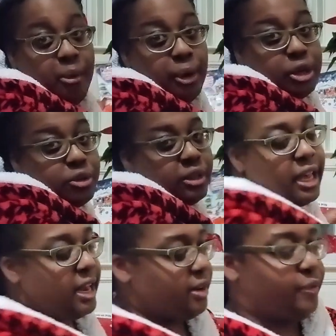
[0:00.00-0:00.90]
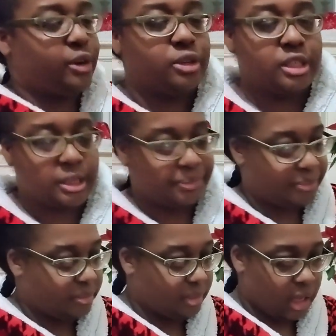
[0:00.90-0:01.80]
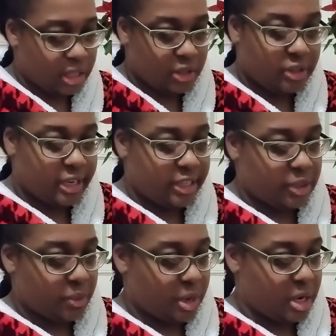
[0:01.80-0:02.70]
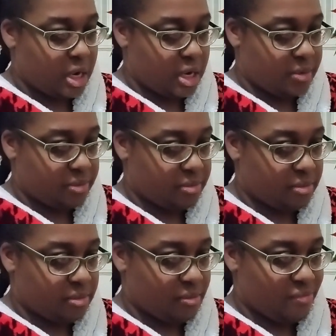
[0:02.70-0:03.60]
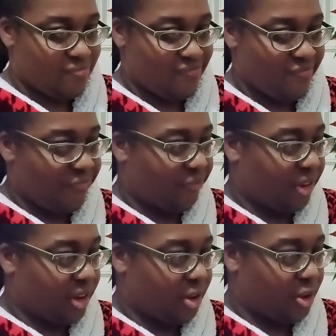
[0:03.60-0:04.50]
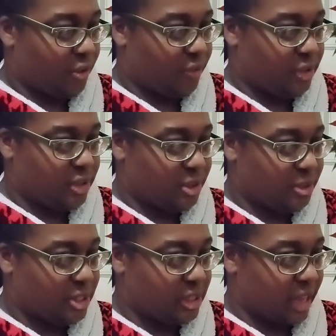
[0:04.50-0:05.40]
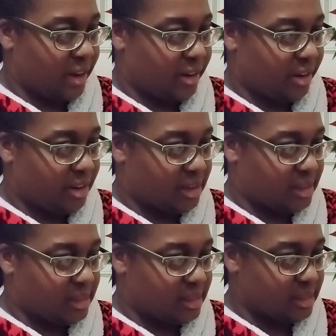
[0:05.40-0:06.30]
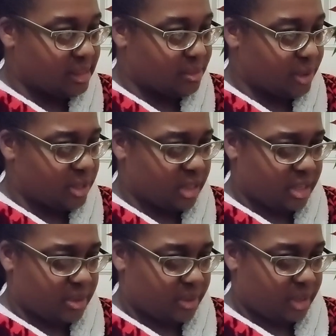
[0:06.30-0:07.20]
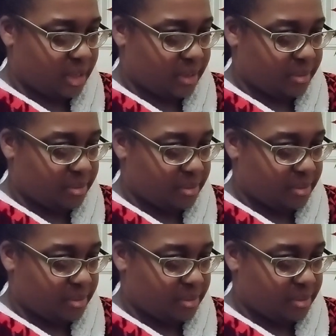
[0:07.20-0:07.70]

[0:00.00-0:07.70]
we're going to do the candy first. So day 20. Oh, I feel so much lighter. Where's day 20?